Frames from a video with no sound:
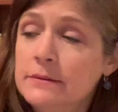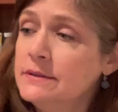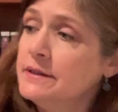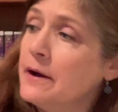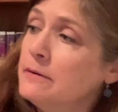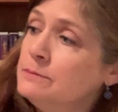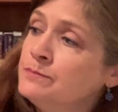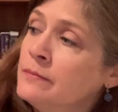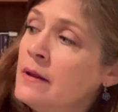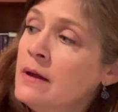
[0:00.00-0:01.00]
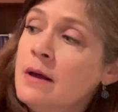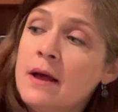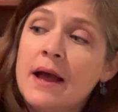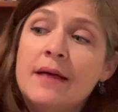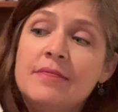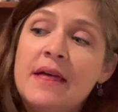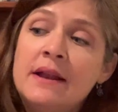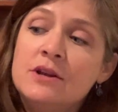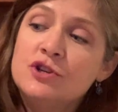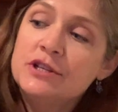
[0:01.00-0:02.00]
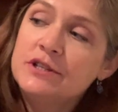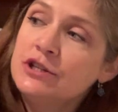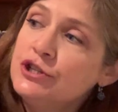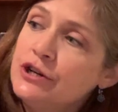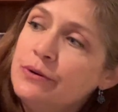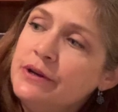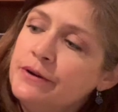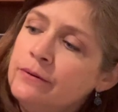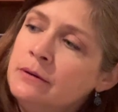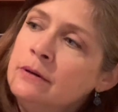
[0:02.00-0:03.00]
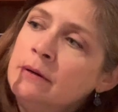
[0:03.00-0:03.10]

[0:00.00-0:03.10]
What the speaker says: So then, just to show you,